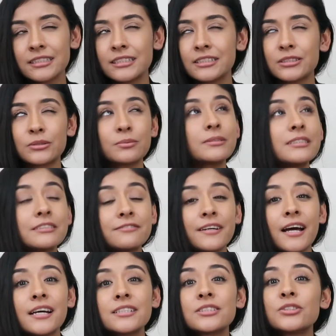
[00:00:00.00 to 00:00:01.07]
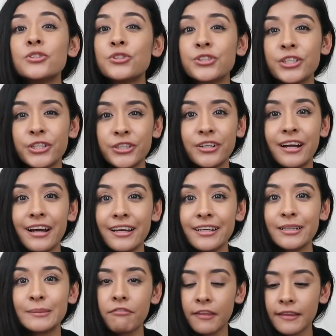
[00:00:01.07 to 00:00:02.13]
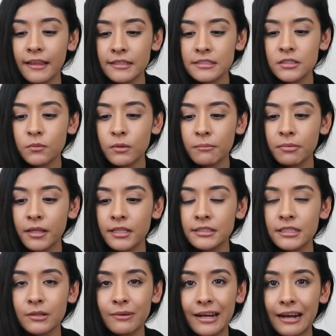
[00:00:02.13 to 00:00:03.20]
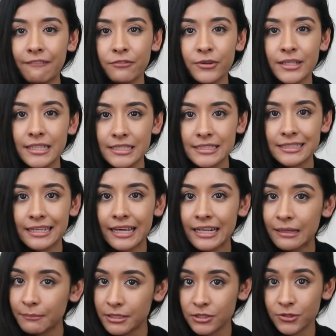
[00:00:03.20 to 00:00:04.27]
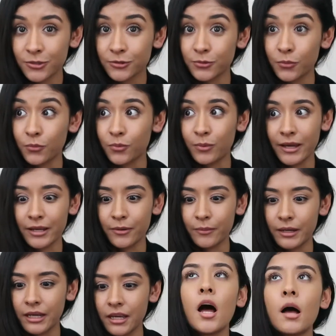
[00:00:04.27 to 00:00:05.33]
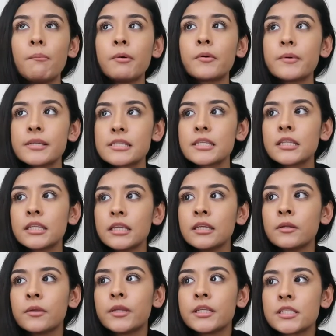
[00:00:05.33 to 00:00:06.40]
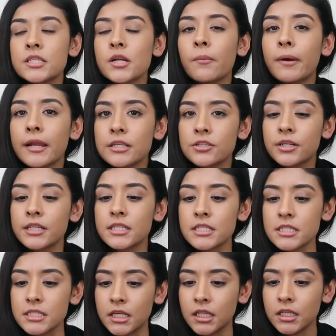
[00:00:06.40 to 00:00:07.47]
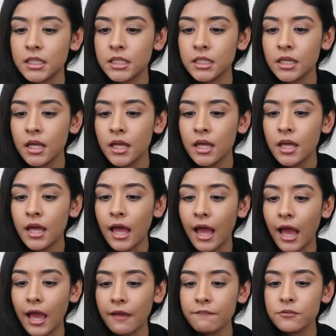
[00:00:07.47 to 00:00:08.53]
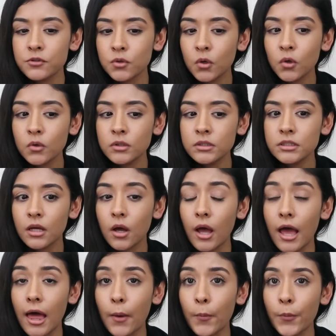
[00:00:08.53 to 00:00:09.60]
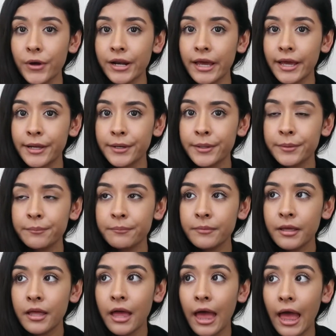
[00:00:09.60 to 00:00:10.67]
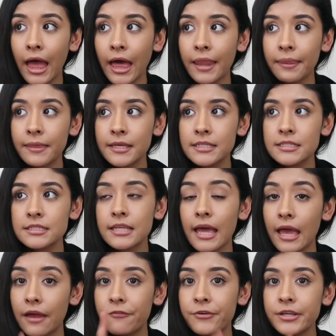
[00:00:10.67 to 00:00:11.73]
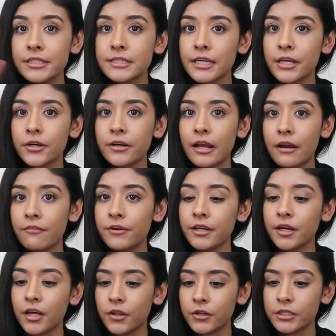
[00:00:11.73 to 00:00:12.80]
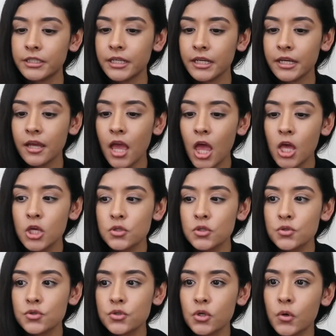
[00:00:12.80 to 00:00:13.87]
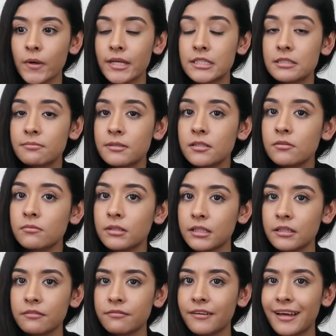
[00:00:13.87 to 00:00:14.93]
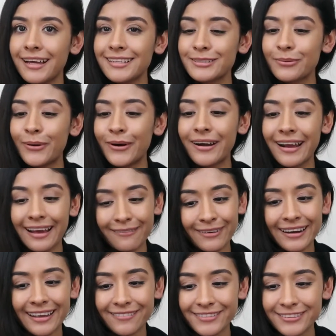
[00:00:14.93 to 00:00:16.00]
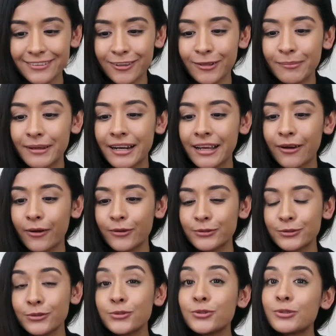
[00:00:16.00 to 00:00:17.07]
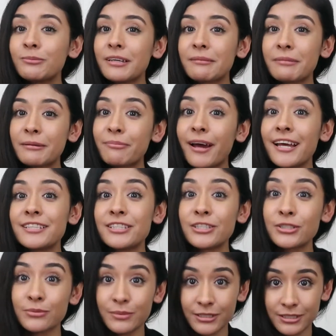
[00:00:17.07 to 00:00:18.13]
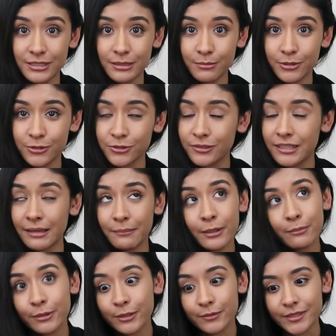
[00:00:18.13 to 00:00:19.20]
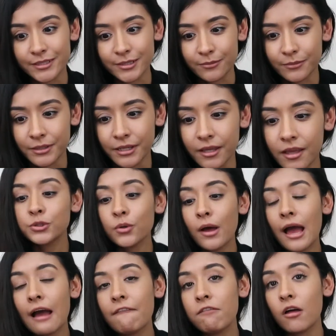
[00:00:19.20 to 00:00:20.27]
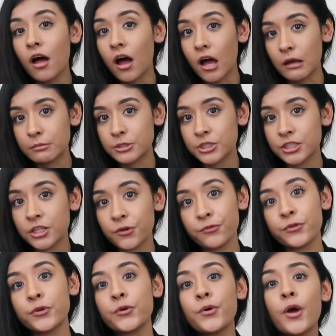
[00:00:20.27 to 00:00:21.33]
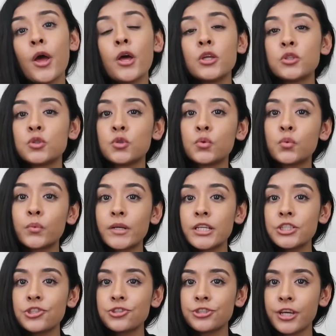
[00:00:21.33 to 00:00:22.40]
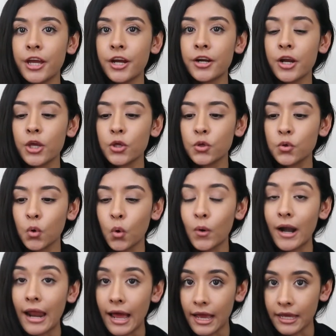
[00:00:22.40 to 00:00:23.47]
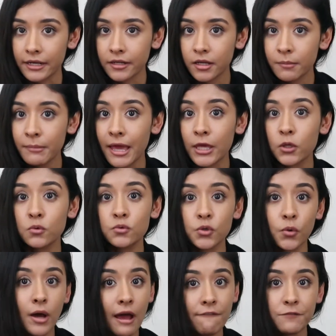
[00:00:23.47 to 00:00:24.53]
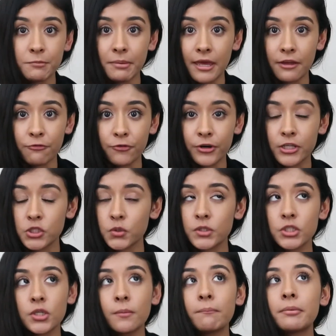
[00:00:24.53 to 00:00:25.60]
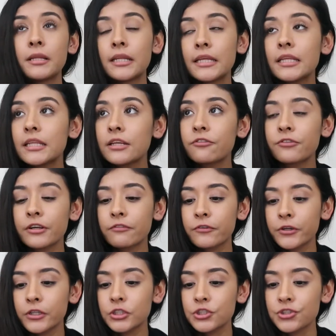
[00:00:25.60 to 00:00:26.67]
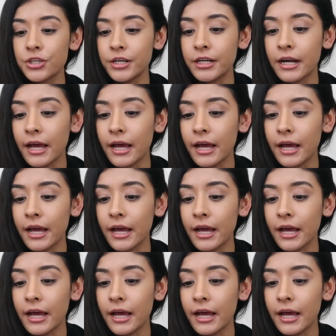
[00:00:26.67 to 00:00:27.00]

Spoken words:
and it's really fast to share your item. I feel like that's the one place like right after I list an item, it's sold right away. But recently, this year when I started selling, I've sold one item at least every day or every other day. So it's been really fast for when I've sold, but I also do make my prices reasonable, so that might be a reason why. You also have the option of you to reshare your item and you don't have to pay for it, so it's completely free for you to share an